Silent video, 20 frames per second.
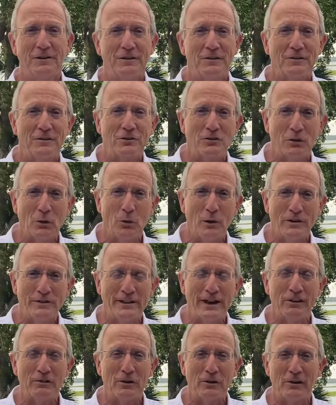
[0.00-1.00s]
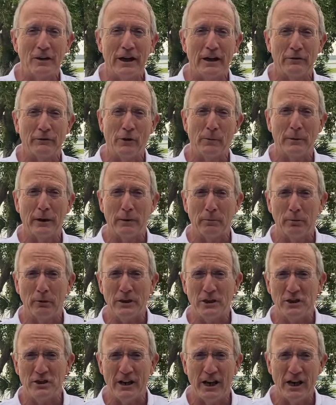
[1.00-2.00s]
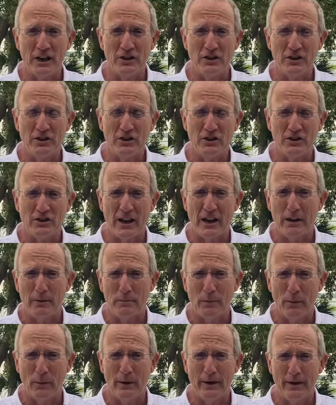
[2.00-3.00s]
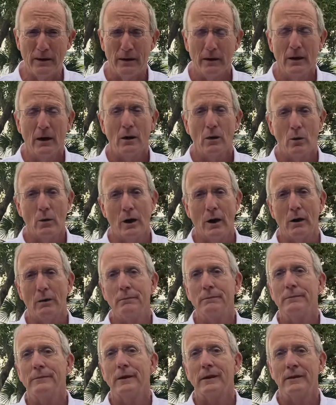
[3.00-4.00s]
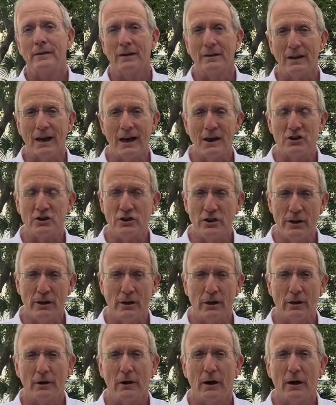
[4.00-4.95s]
So what's that look like from an appreciation standpoint? Well, in the last year,